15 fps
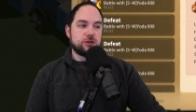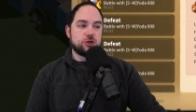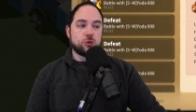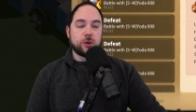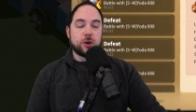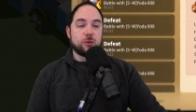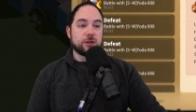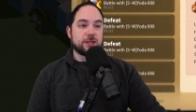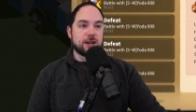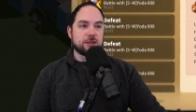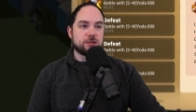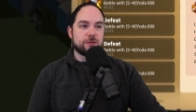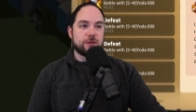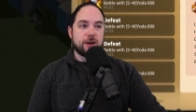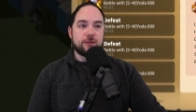to
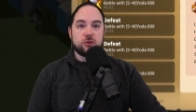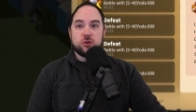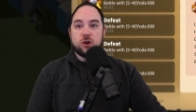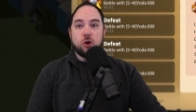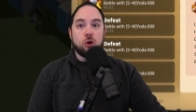21,500,